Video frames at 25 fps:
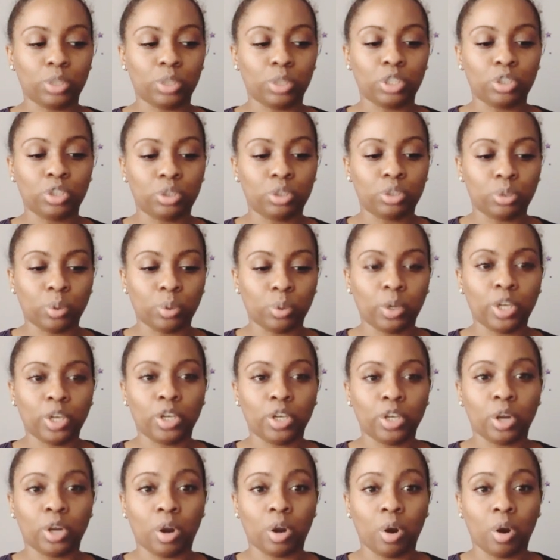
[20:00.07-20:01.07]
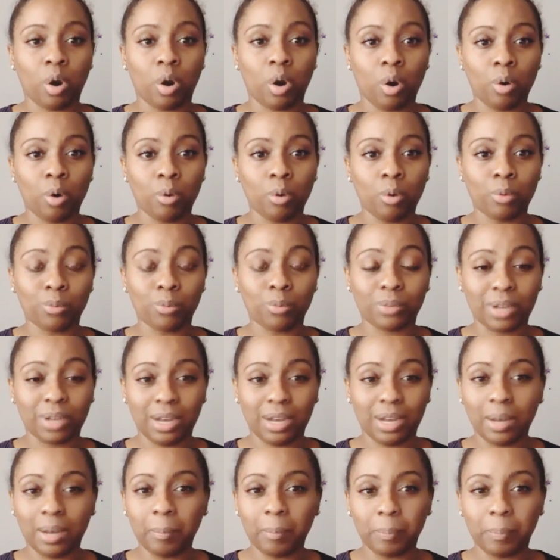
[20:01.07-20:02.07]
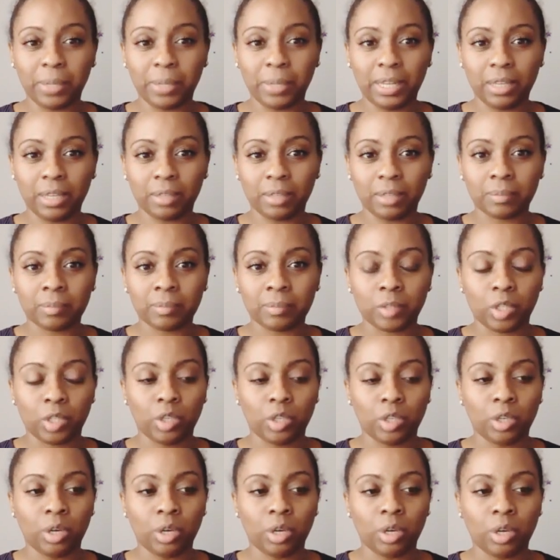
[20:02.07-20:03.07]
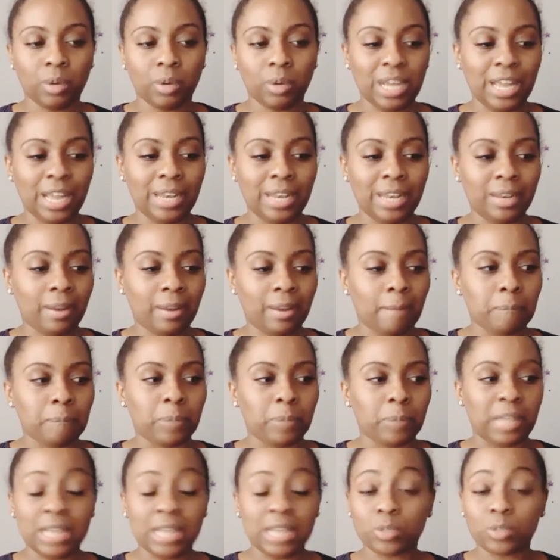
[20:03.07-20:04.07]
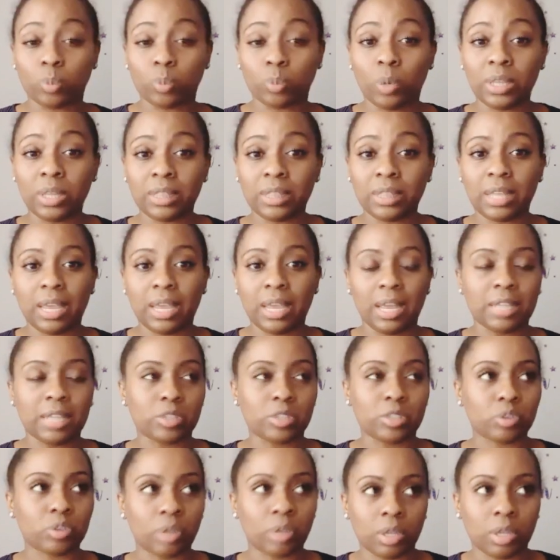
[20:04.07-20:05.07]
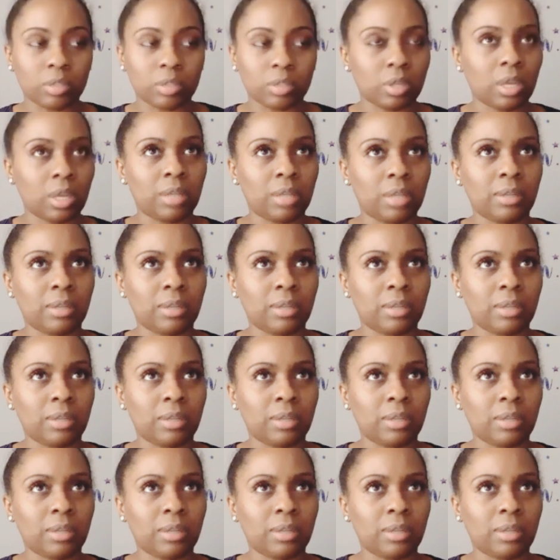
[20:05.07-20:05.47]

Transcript: enjoy your own company, you know? And that's one thing as